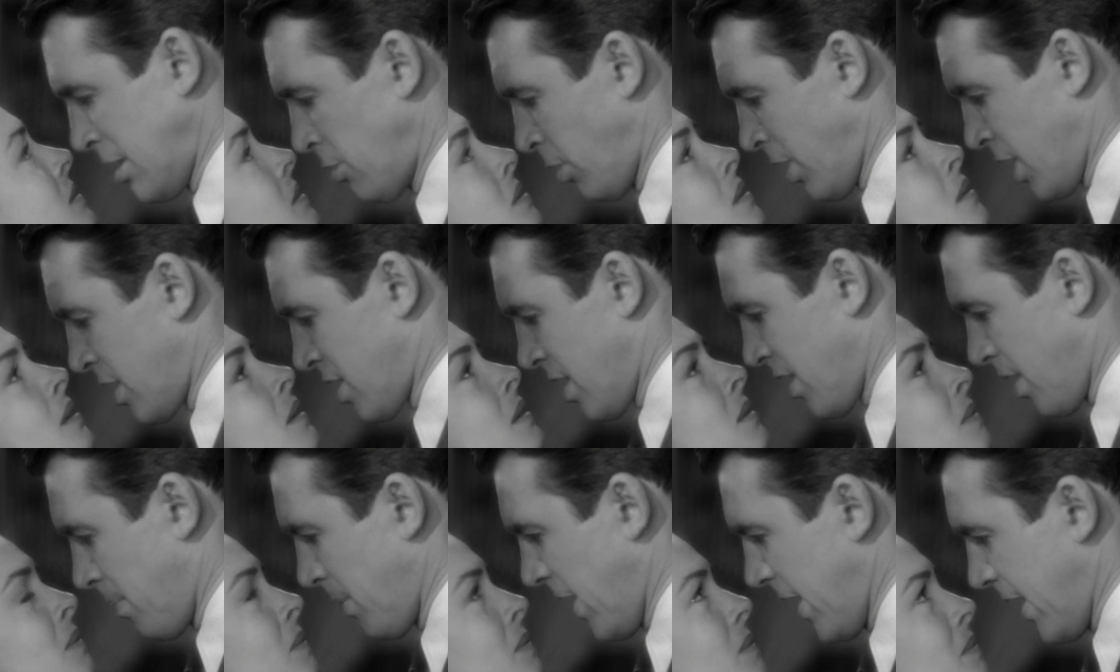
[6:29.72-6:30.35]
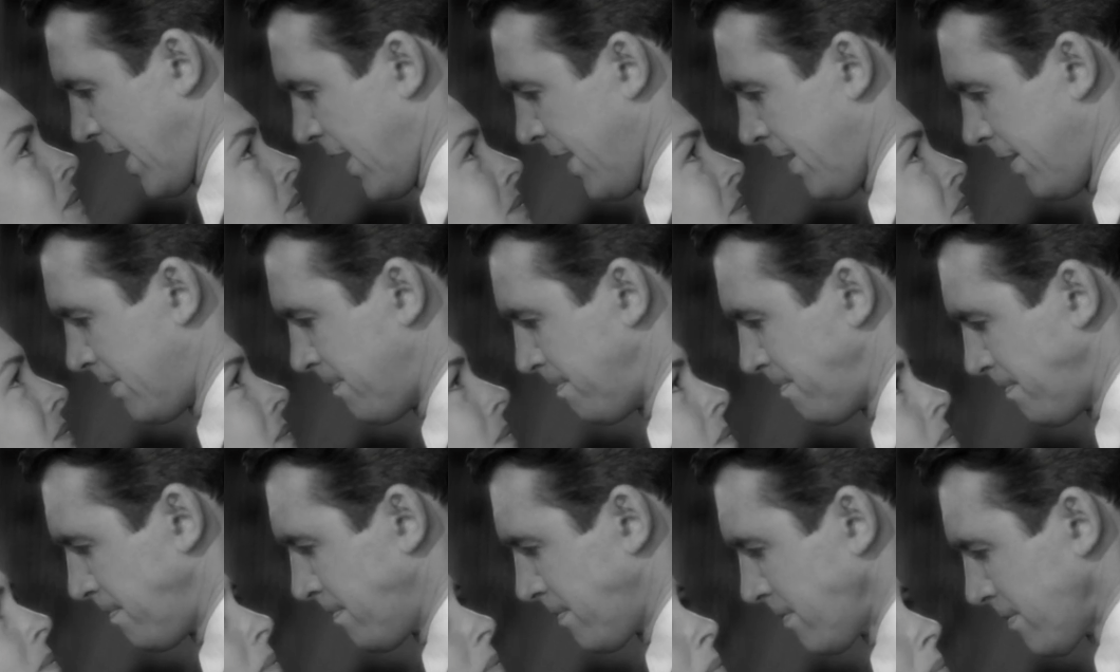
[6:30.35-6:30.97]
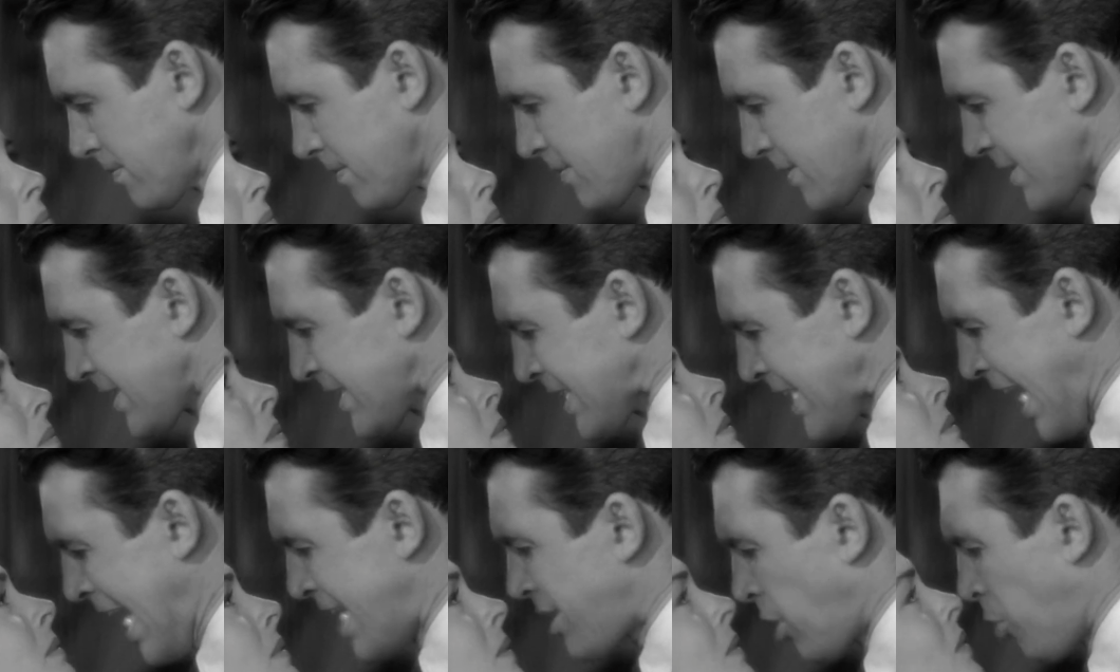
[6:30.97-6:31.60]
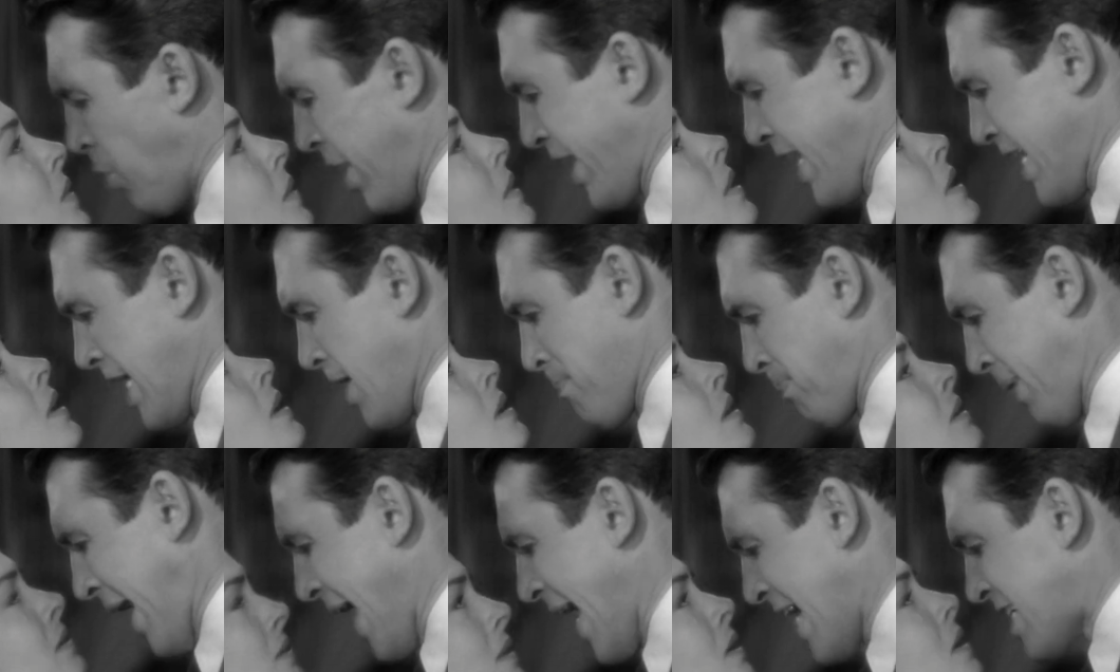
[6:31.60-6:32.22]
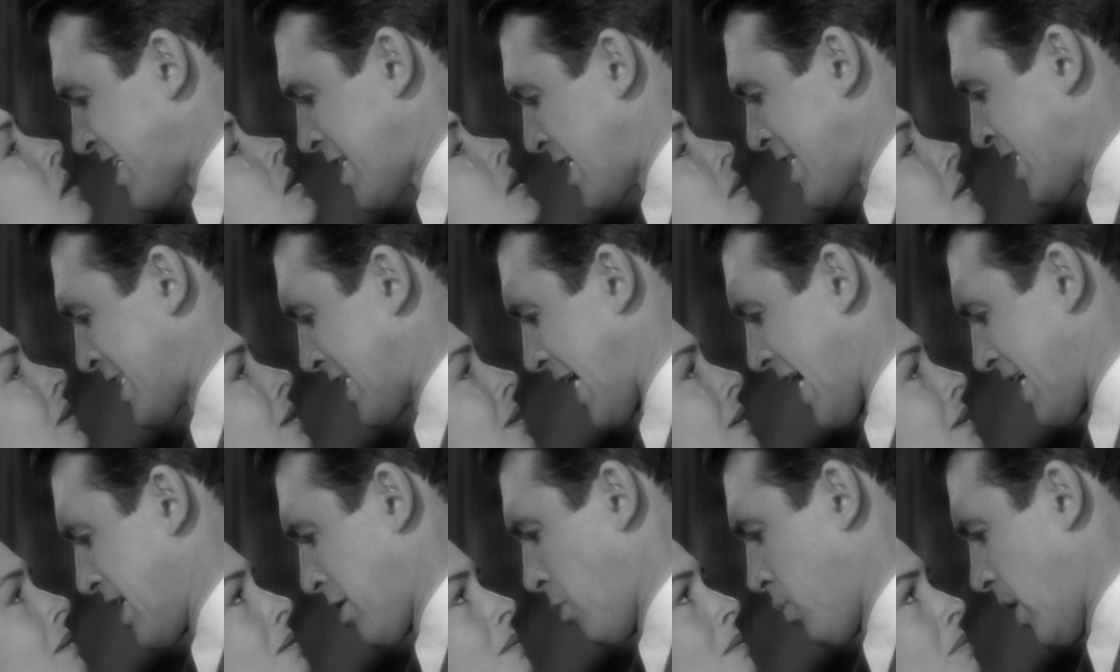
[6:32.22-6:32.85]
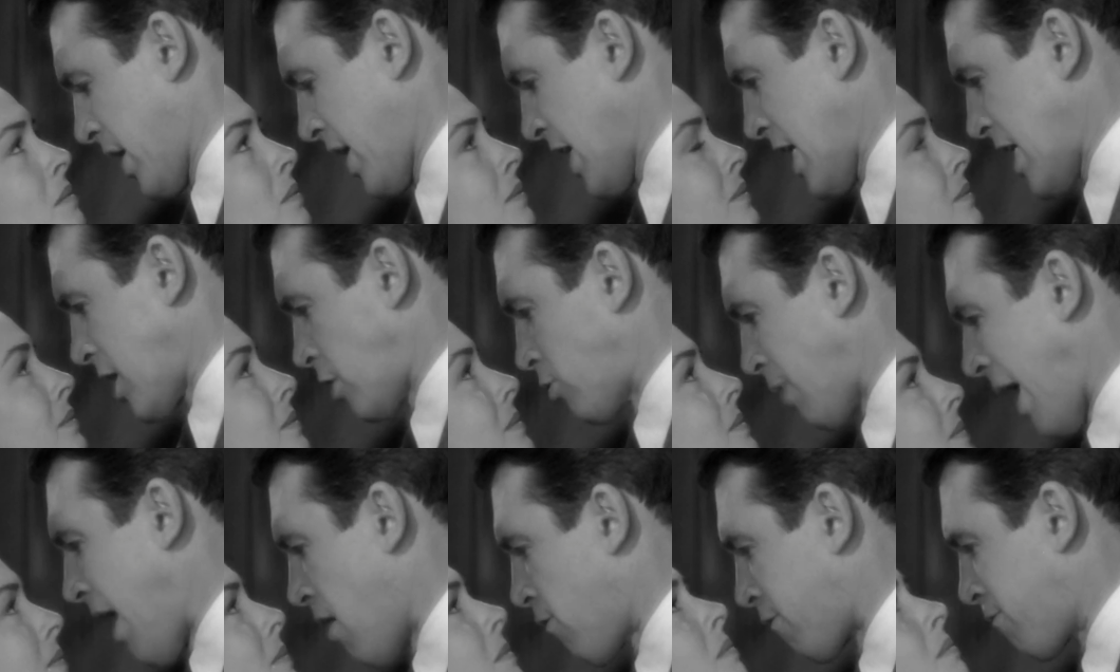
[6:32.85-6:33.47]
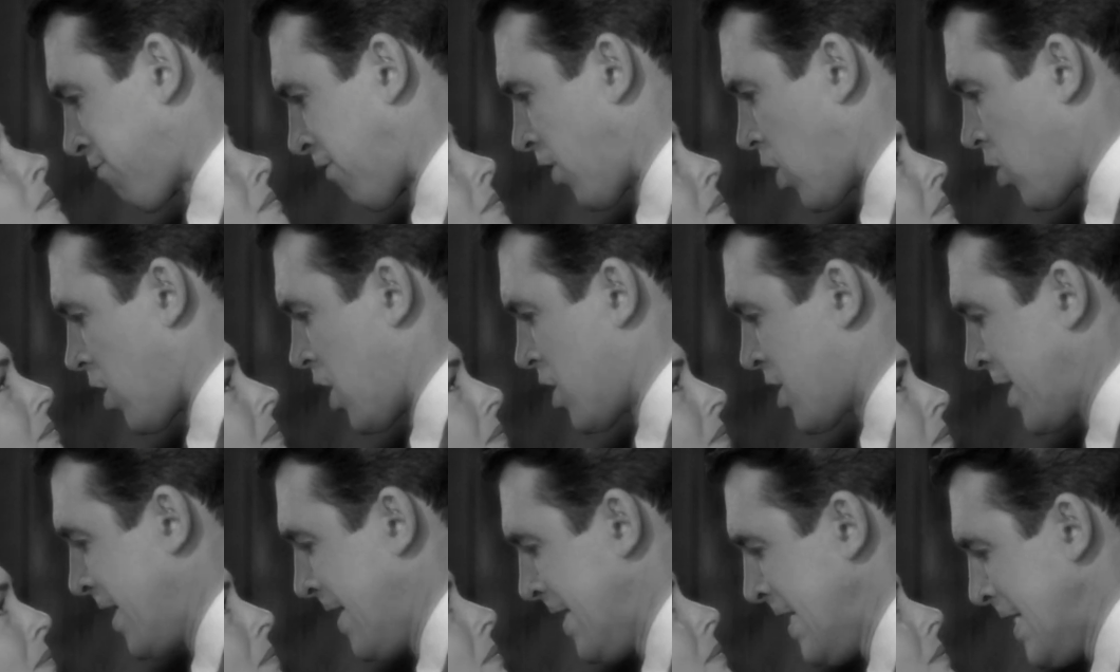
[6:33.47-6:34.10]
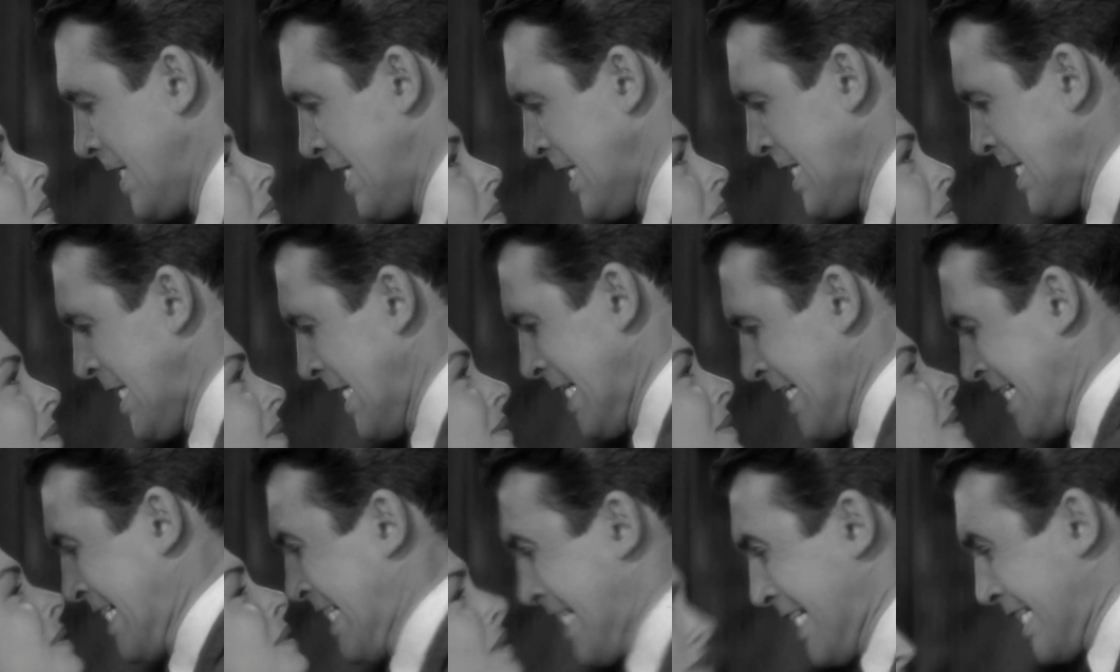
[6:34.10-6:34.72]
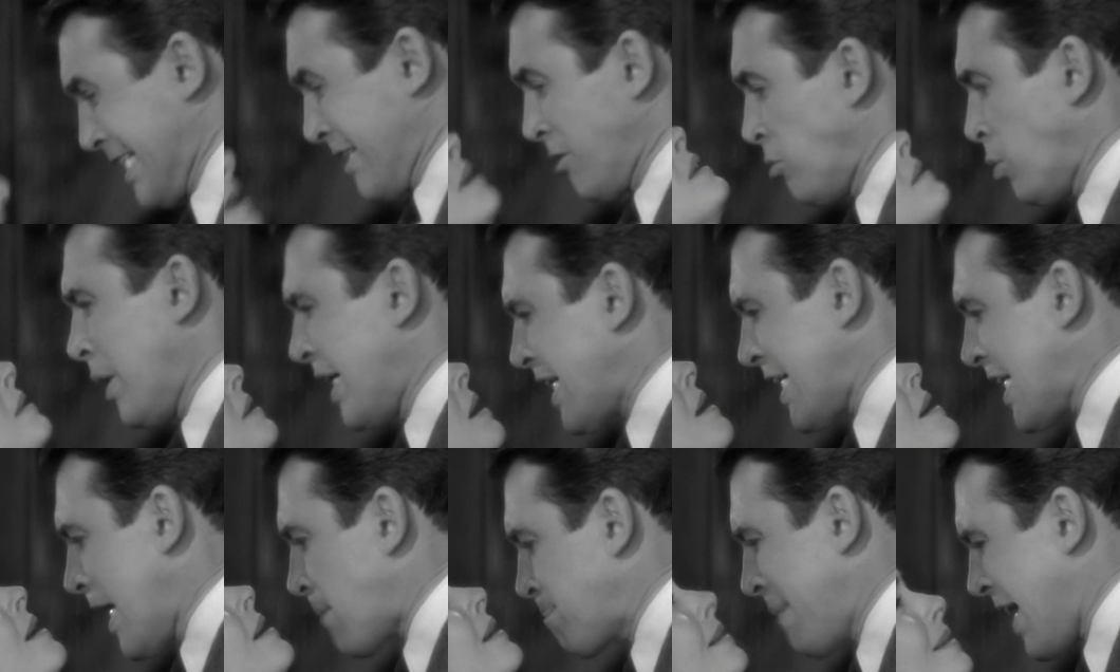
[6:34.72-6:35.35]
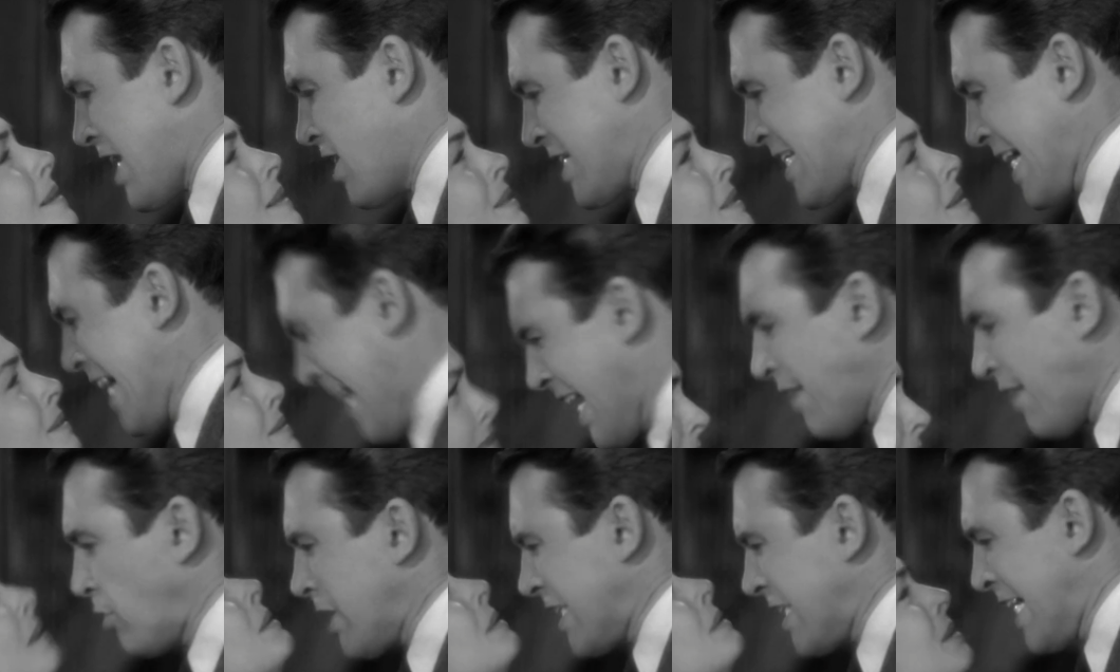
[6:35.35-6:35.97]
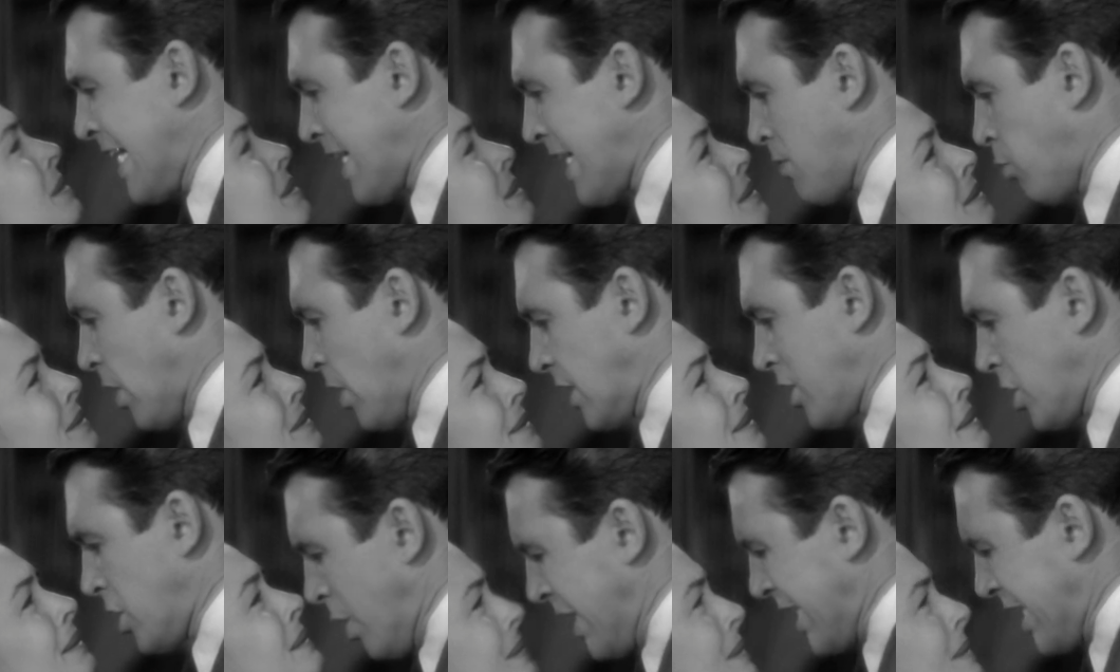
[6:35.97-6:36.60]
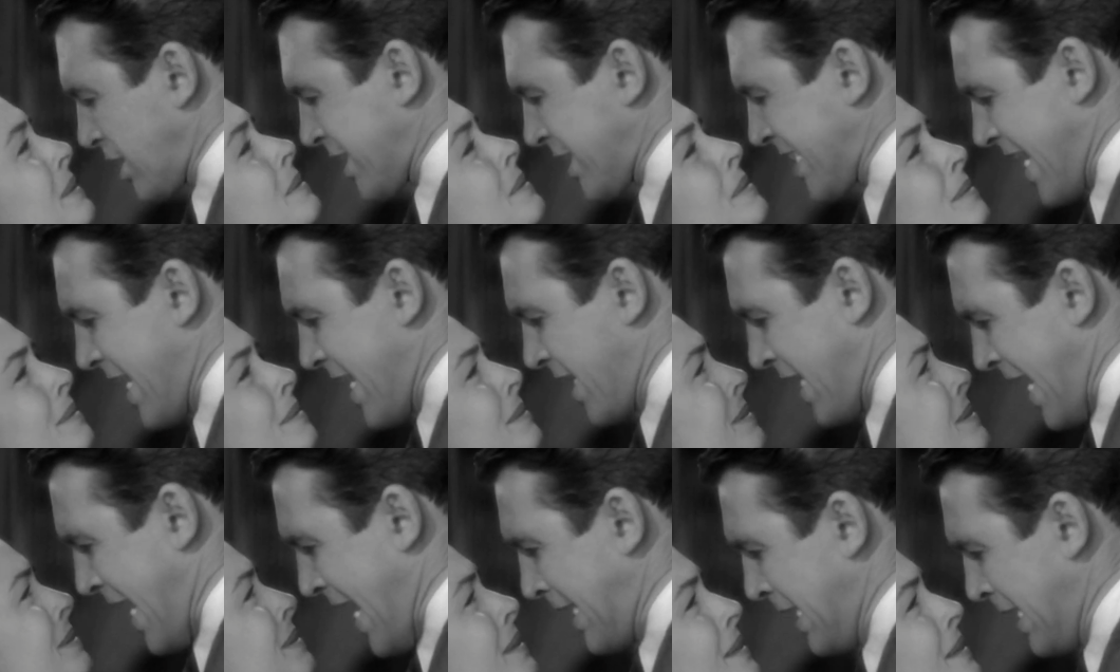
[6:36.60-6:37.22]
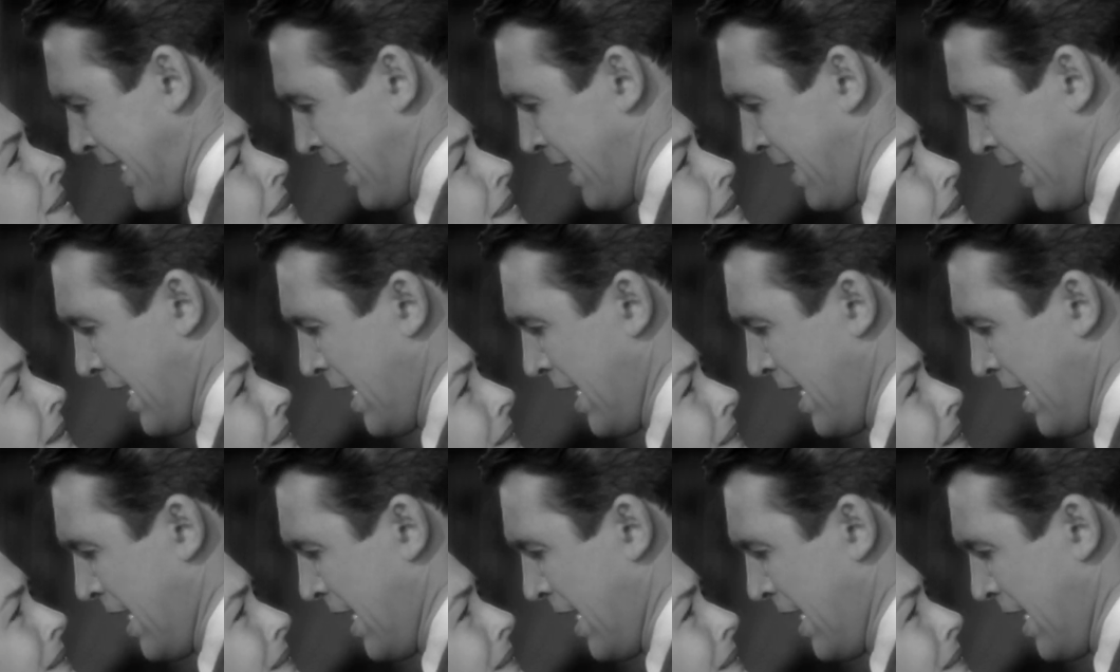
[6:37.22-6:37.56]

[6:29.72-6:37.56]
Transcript: Now you listen to me. I don't want any plastics, I don't want any ground floors, and I don't want to get married ever to anyone. You understand that?